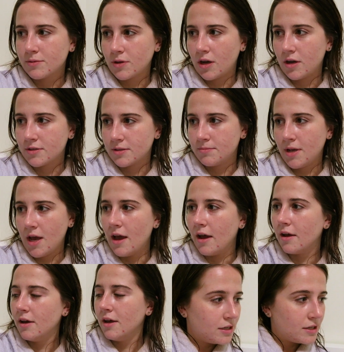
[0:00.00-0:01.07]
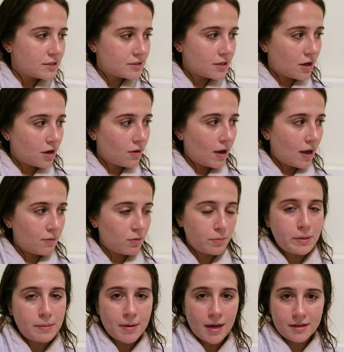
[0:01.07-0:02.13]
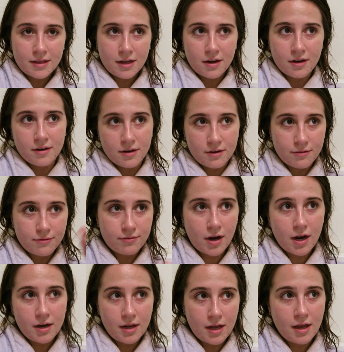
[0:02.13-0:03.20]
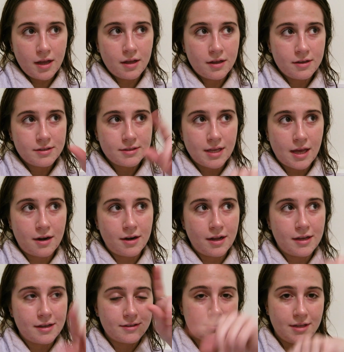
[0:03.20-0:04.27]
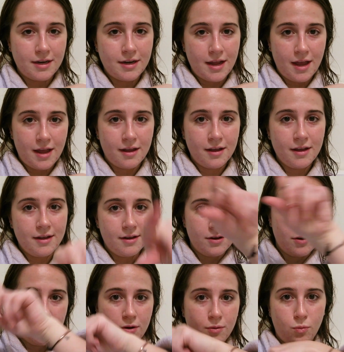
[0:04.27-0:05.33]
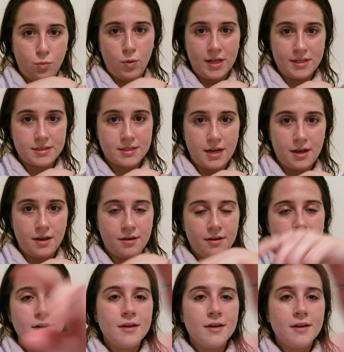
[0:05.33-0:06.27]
was an awesome day. So I will be back there Friday, Saturday, Sunday, Wednesday.